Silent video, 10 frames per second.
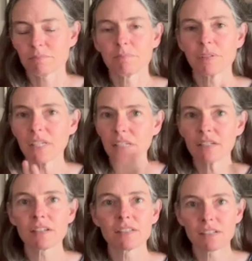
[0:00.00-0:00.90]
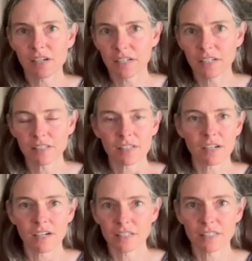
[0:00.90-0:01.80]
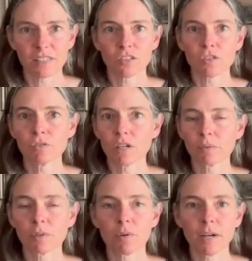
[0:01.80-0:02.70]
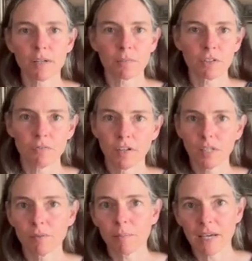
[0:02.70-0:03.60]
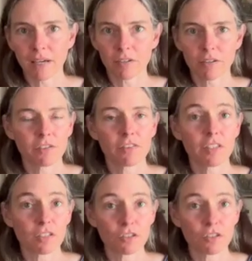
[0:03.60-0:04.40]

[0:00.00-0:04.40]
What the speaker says: plain stockinette socks that do not require me to follow a pattern or think